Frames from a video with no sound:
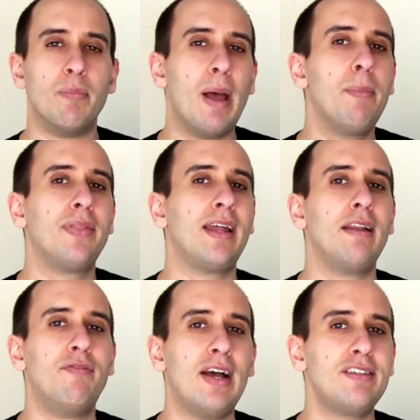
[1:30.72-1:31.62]
Remember
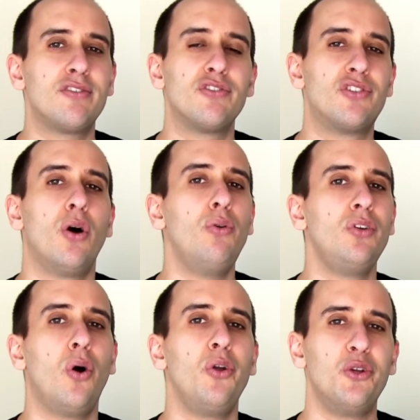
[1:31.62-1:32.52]
that investors
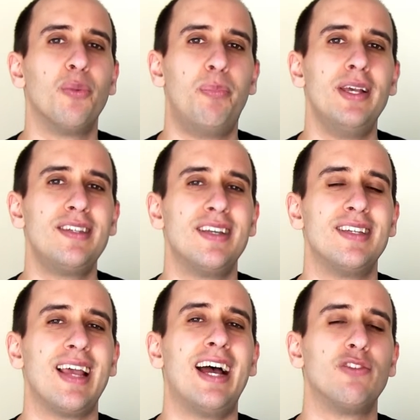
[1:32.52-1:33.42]
don't know your
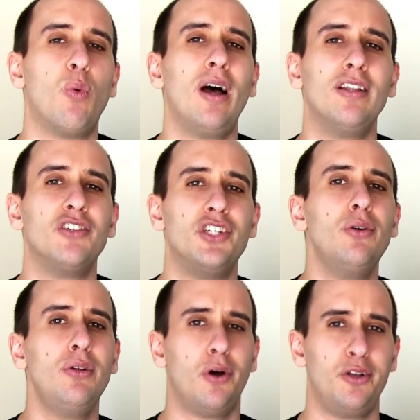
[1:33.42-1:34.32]
business as well as
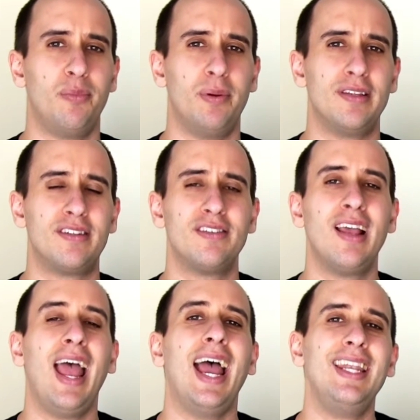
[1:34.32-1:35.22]
you know your
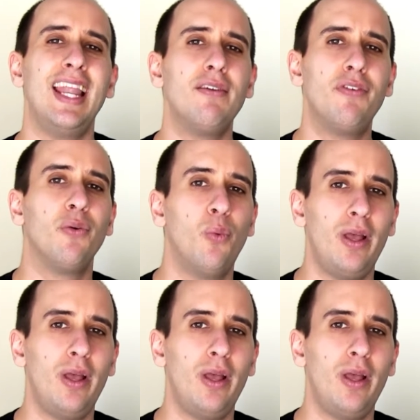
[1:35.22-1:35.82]
business and never